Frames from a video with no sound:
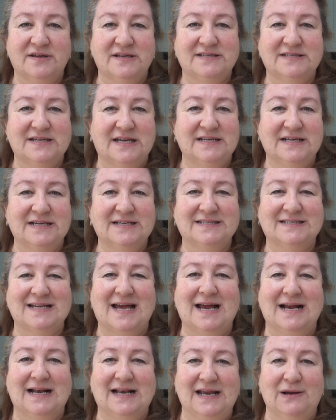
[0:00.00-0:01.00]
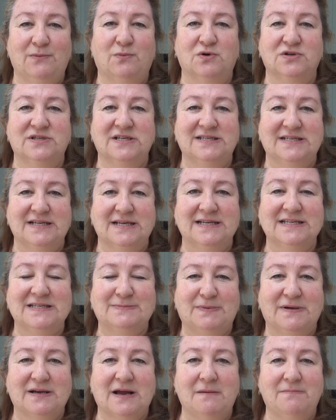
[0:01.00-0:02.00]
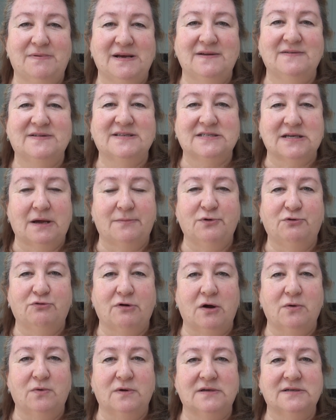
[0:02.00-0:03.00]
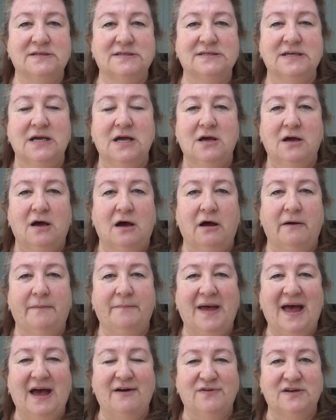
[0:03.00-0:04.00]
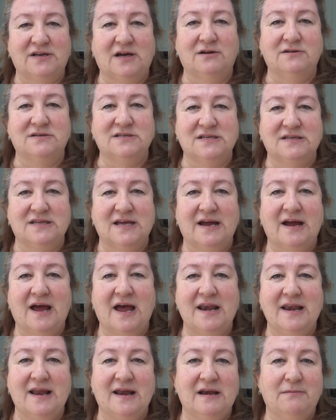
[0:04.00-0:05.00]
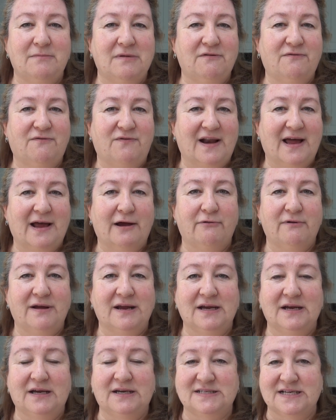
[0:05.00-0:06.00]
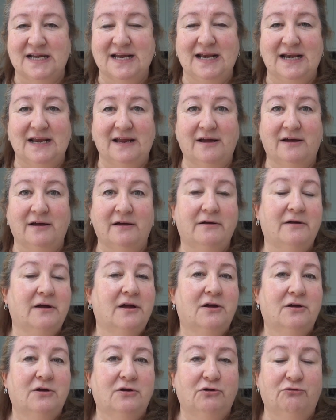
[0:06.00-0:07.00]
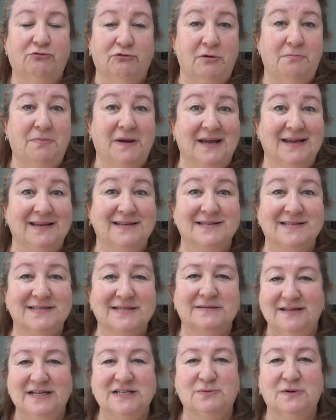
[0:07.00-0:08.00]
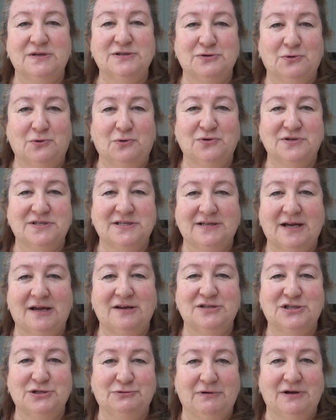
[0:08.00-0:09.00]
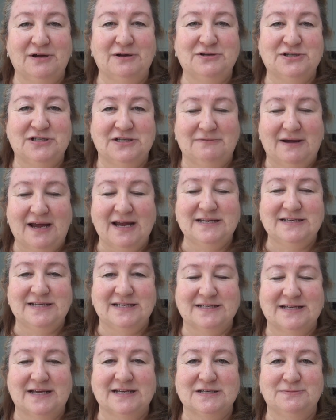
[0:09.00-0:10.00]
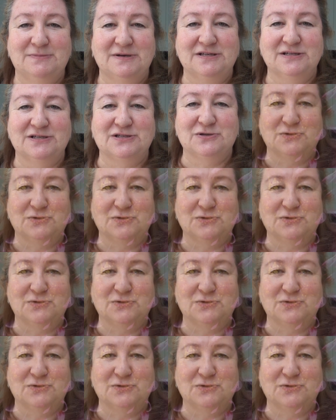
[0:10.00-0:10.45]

that said exactly what it is, but I believe some growers um, have it under their anemone flowering dahlia groupings. This one's also going to grow to eighty centimetres